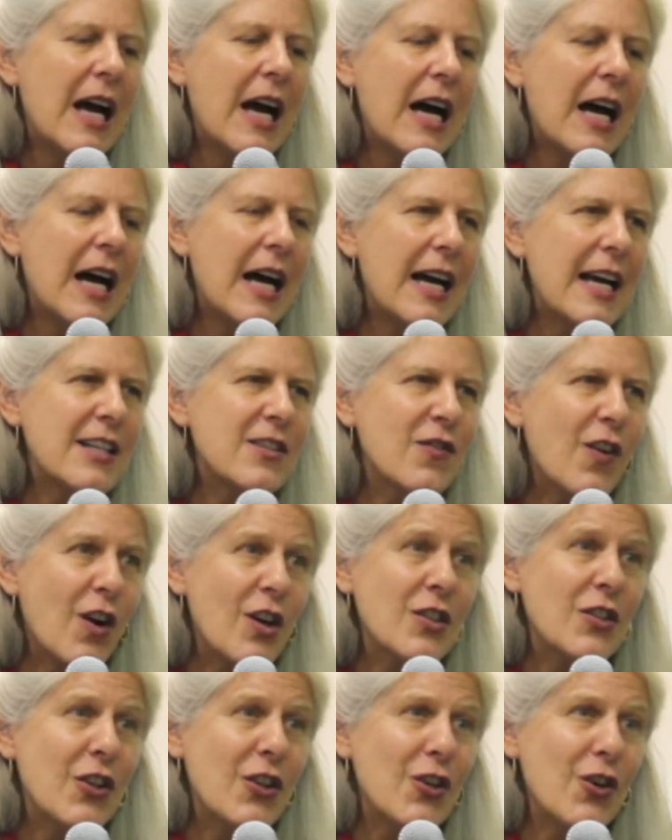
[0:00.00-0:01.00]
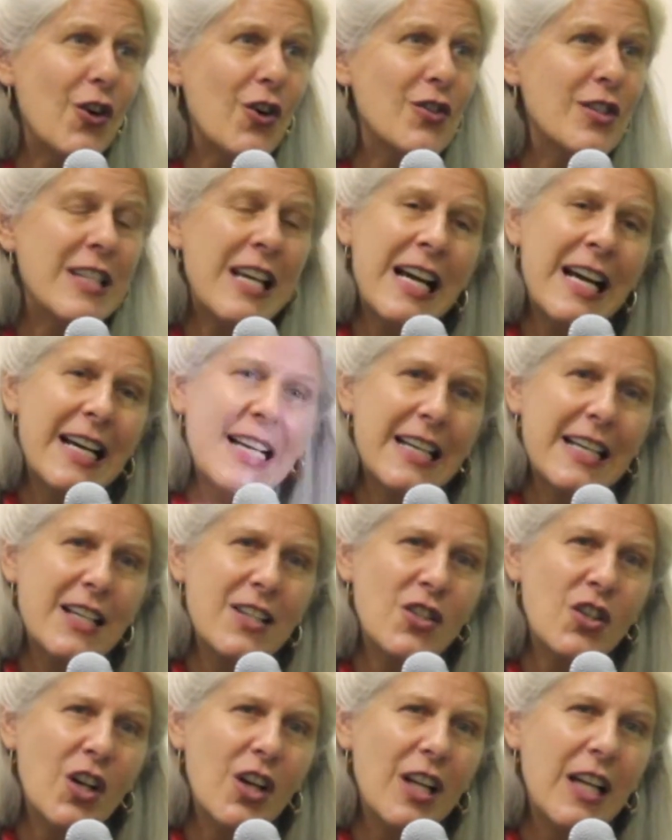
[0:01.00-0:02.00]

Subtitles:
As far as a neuroscientist,